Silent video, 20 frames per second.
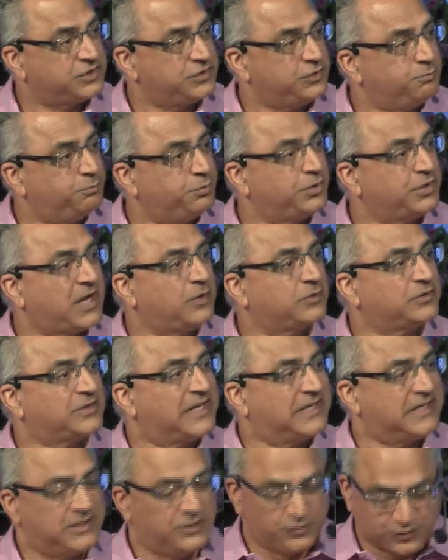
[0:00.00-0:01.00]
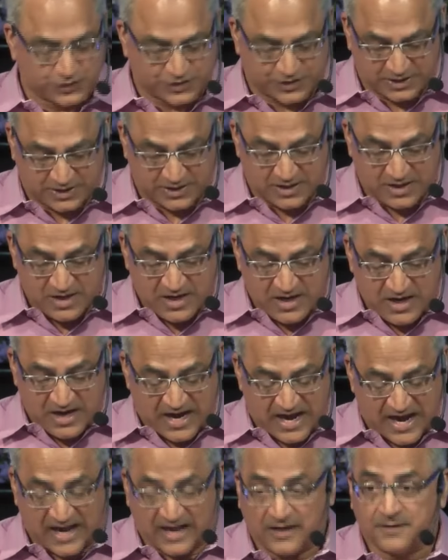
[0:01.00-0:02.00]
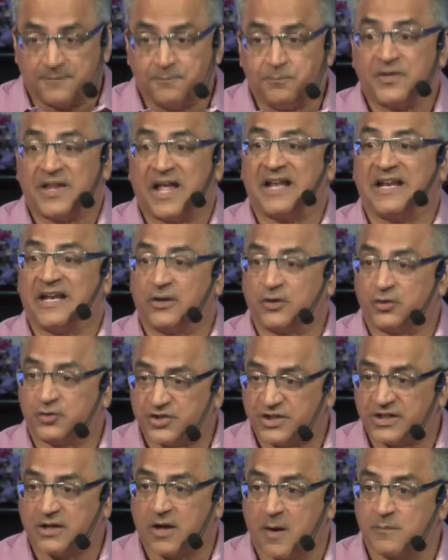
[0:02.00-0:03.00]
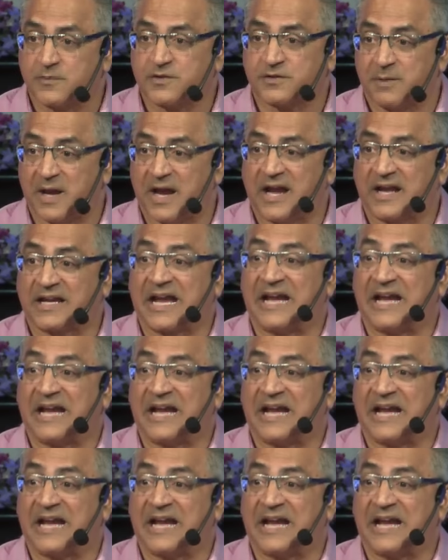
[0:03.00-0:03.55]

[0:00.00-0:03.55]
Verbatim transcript: You put out that energy, and that energy comes back.